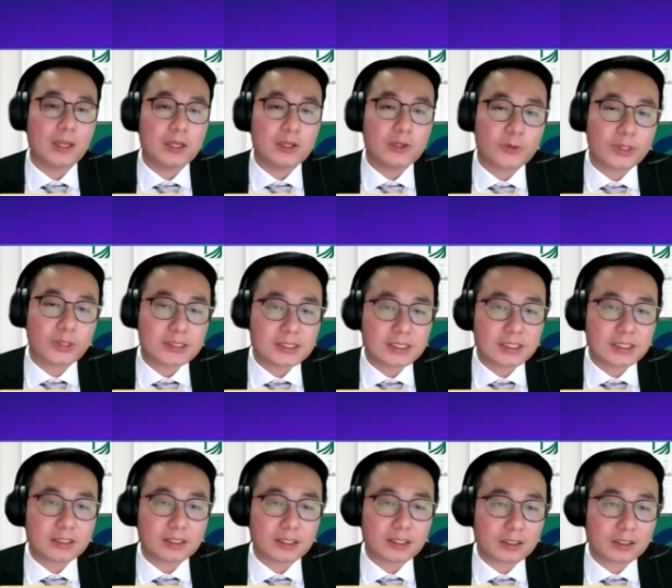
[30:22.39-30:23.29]
You can see
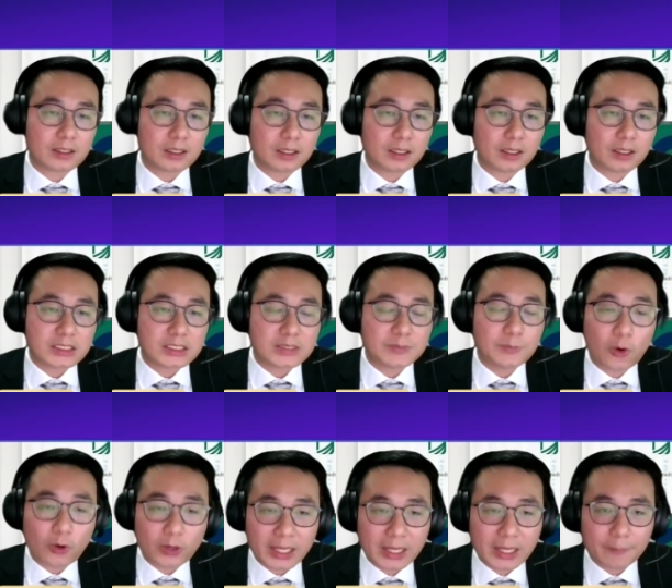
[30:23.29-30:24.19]
that
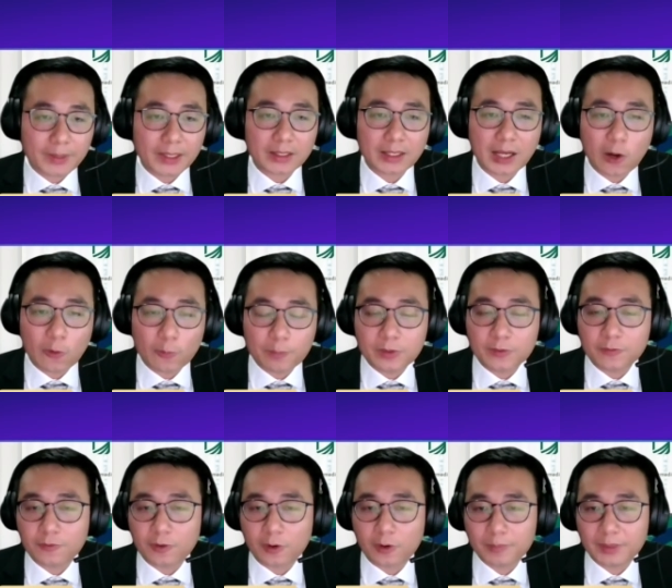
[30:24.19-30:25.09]
small cap had
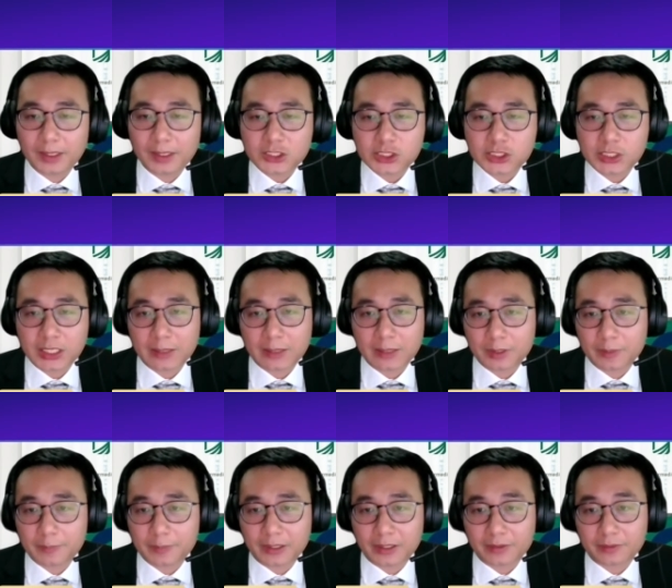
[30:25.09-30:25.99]
outperformed large cap
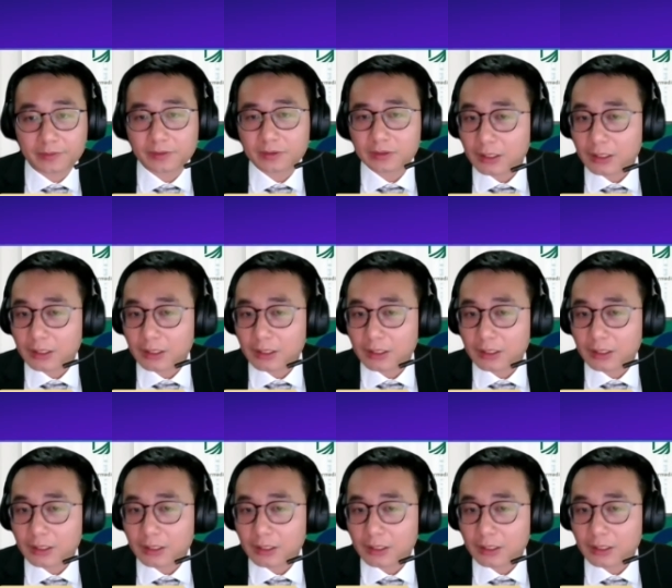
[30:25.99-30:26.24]
about